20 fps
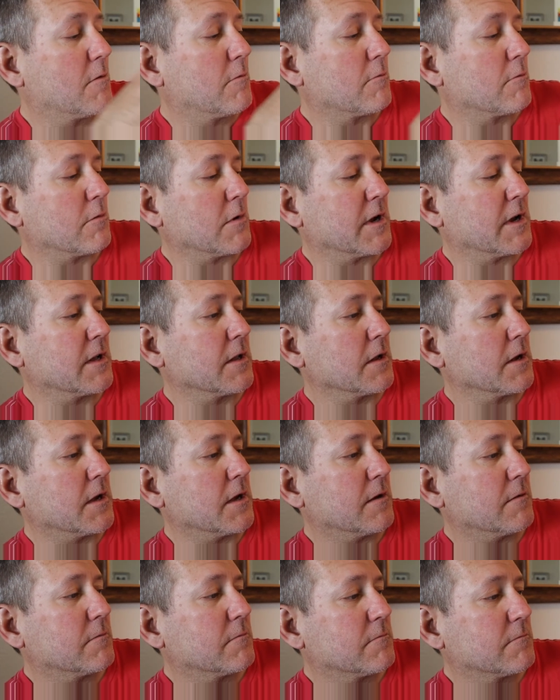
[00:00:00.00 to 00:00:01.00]
Really?
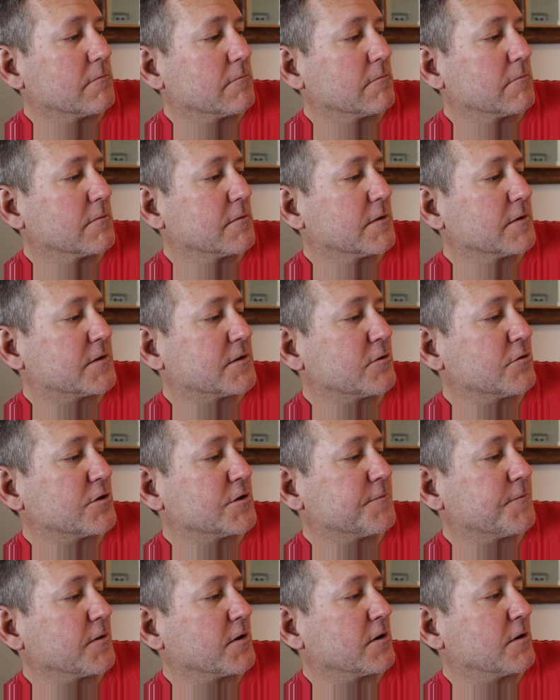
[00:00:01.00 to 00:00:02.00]

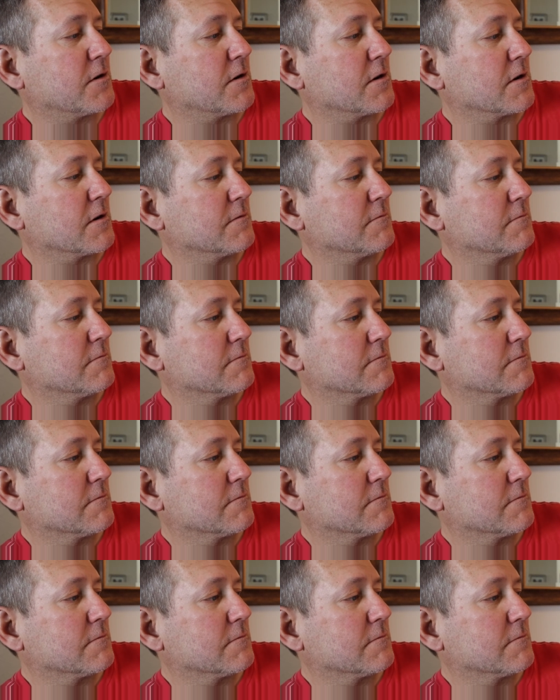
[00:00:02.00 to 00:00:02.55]
Search for card.